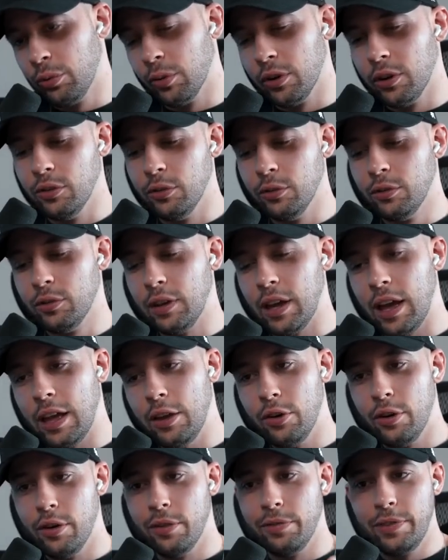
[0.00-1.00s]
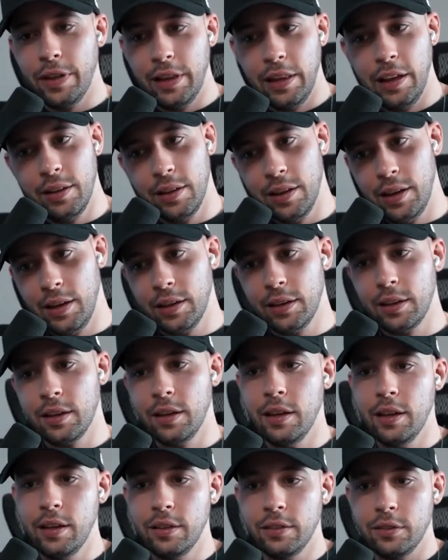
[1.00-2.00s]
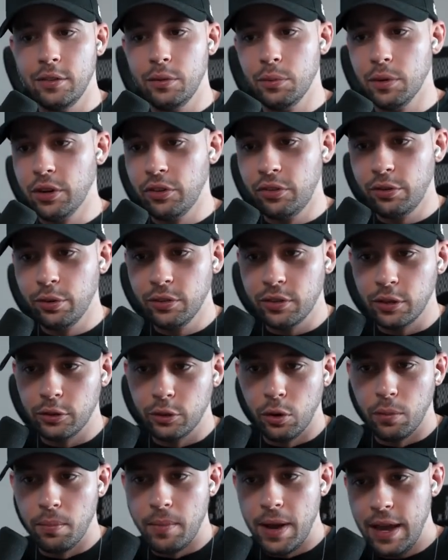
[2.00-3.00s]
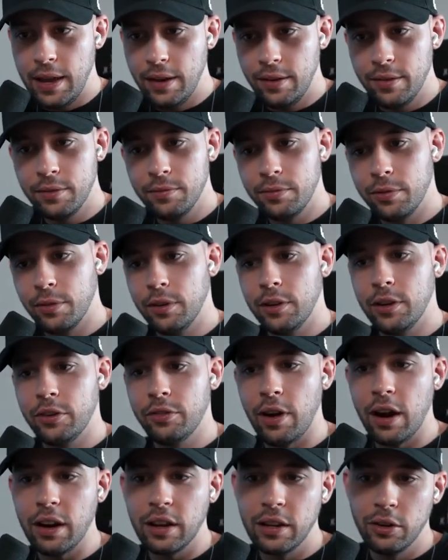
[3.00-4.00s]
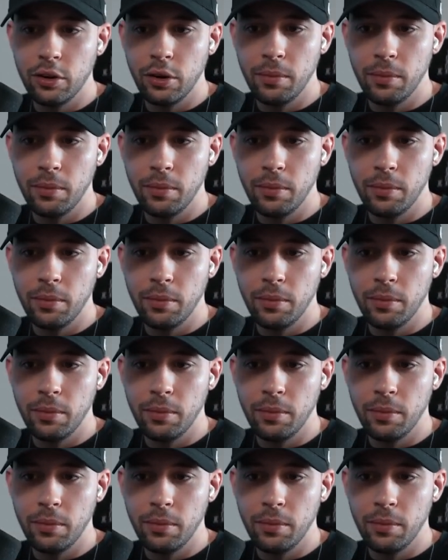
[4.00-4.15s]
you want to do to get your affiliate link is you want to choose a domain. For the tracking